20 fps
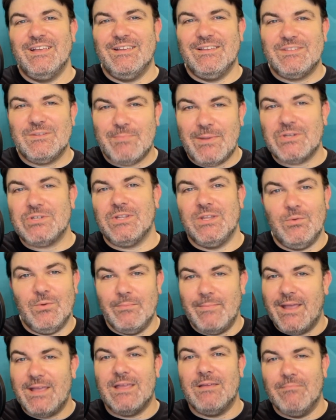especially
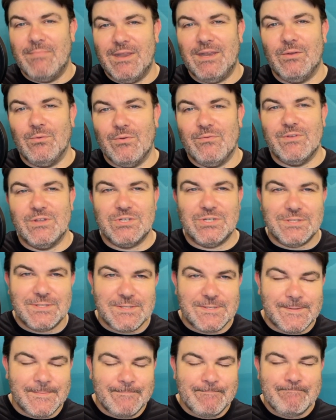when making many
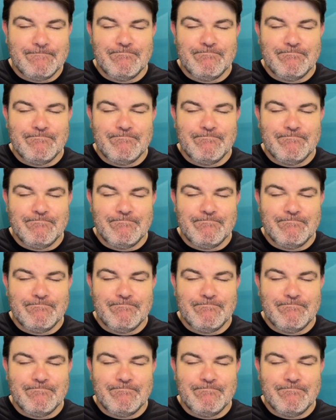revisions.